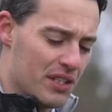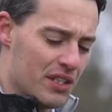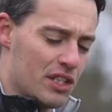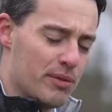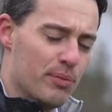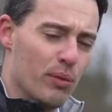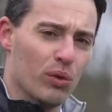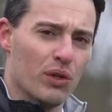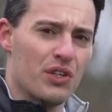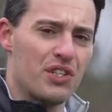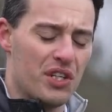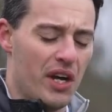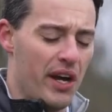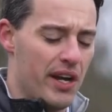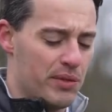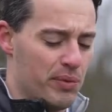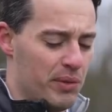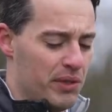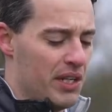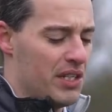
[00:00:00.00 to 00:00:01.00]
the smaller
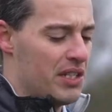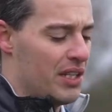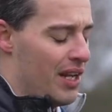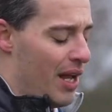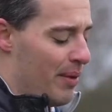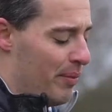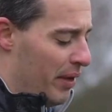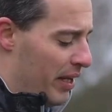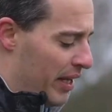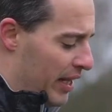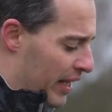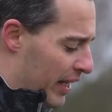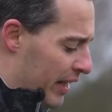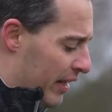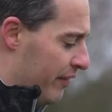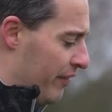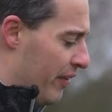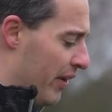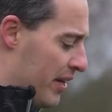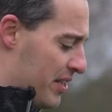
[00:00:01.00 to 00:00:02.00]
size with this club
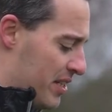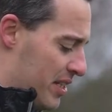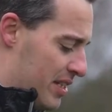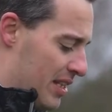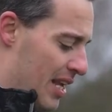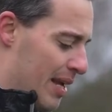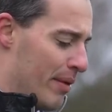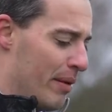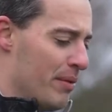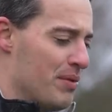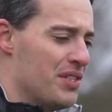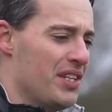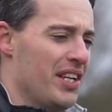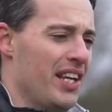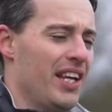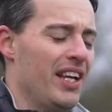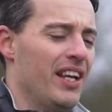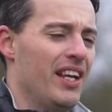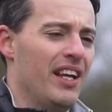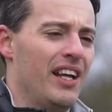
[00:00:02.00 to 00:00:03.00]
versus the
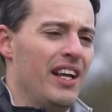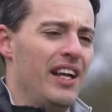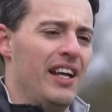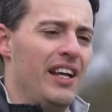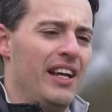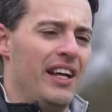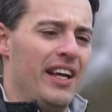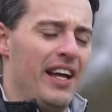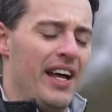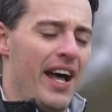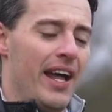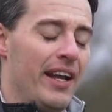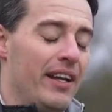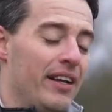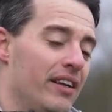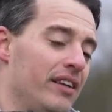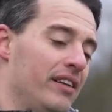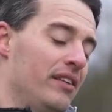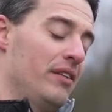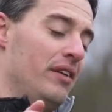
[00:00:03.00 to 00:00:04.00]
MMC. And
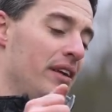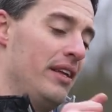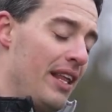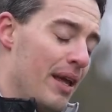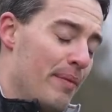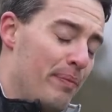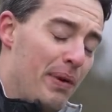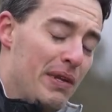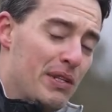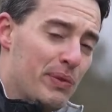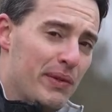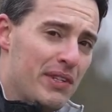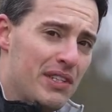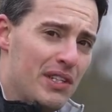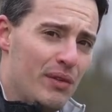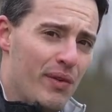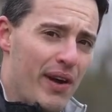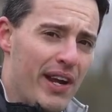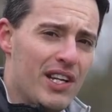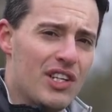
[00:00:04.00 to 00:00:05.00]
In the
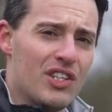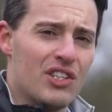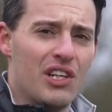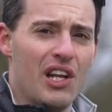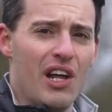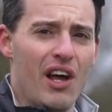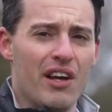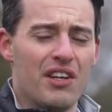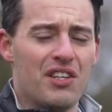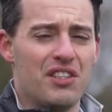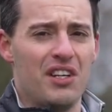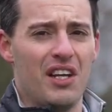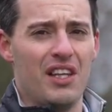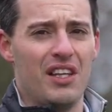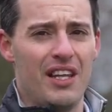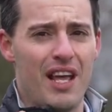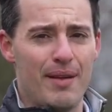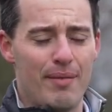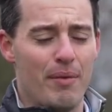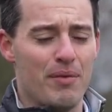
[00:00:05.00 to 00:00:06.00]
MP20 range last year,
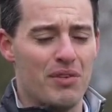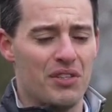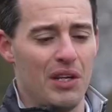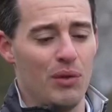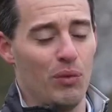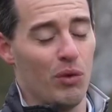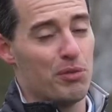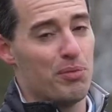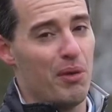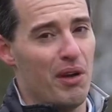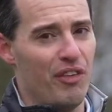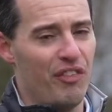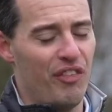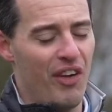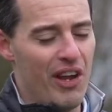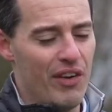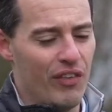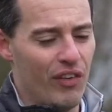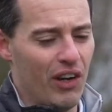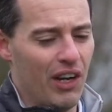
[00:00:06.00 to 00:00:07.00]
the MMC was my
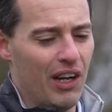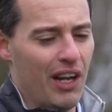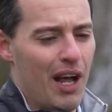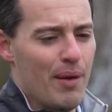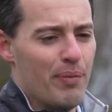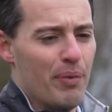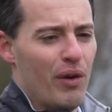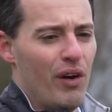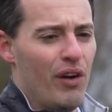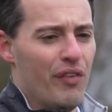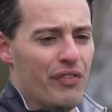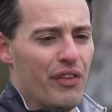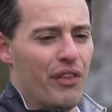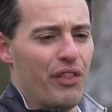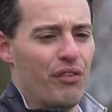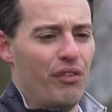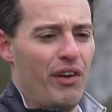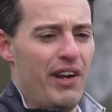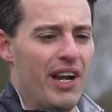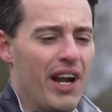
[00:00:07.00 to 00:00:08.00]
favourite club of the
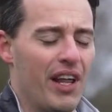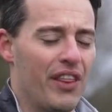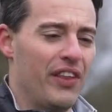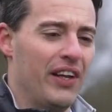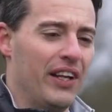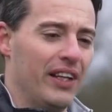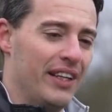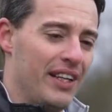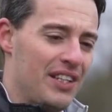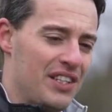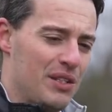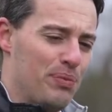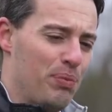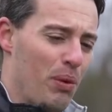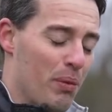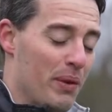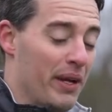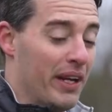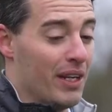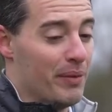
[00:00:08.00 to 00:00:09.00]
three, and I think this is
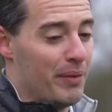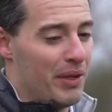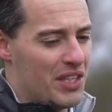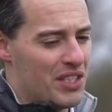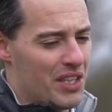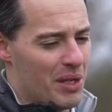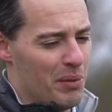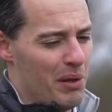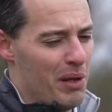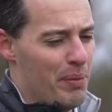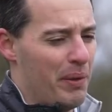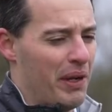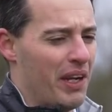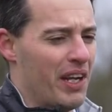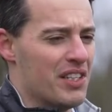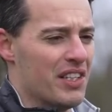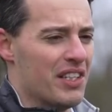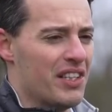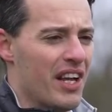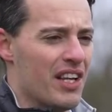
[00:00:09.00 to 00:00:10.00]
probably going to be similar
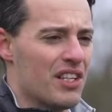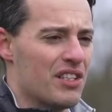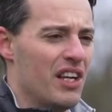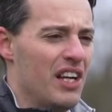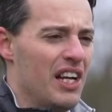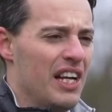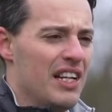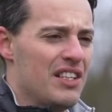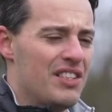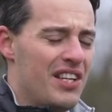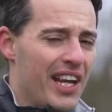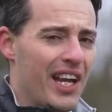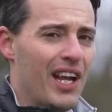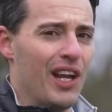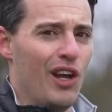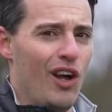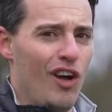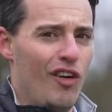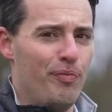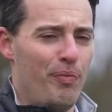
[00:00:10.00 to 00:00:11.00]
because it does tick a
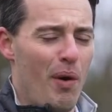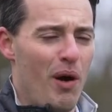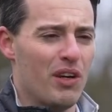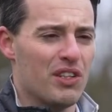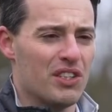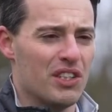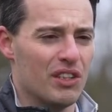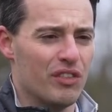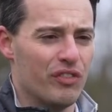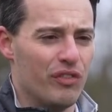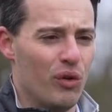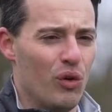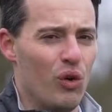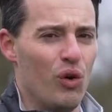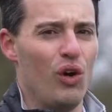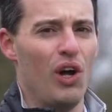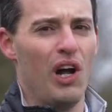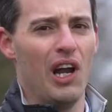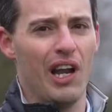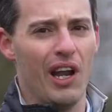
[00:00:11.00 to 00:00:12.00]
lot of boxes
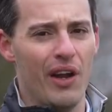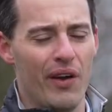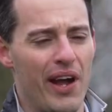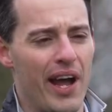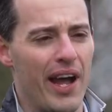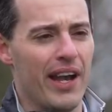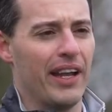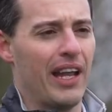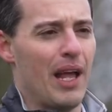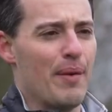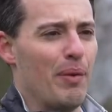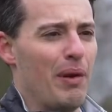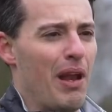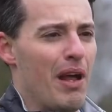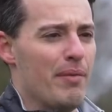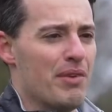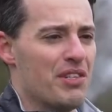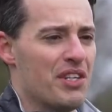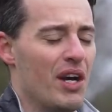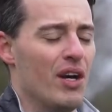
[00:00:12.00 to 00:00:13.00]
for a low handicapper
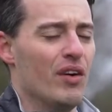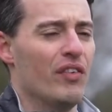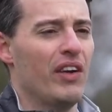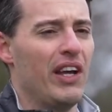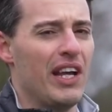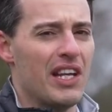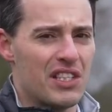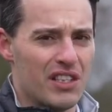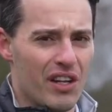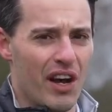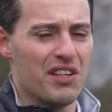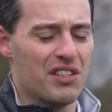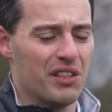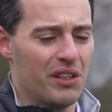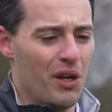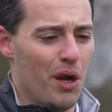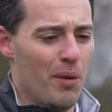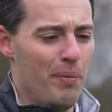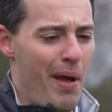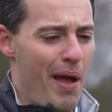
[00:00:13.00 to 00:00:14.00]
like myself. It's nice and
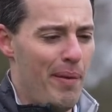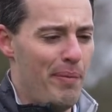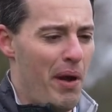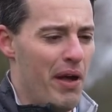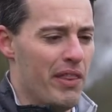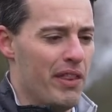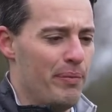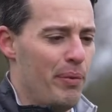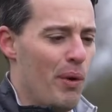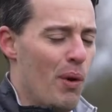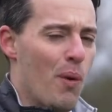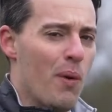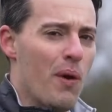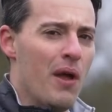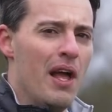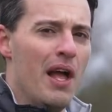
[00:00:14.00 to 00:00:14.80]
compact behind the ball,